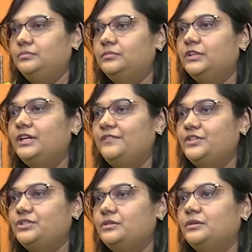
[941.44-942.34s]

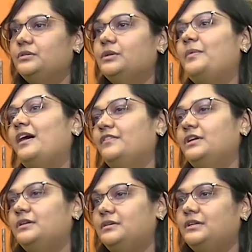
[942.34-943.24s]
The
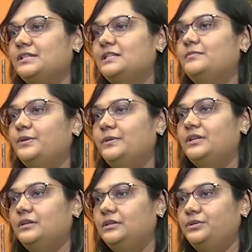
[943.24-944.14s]
power tussle
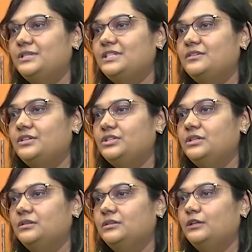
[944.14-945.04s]
between US and Russia,
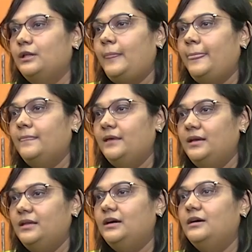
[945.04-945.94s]
the
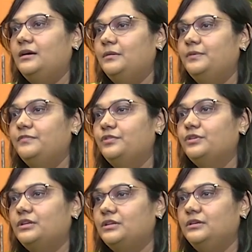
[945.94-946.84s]
era
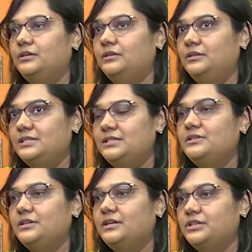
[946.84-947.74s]
before
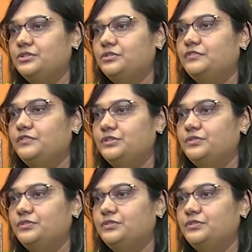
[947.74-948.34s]
disintegration of the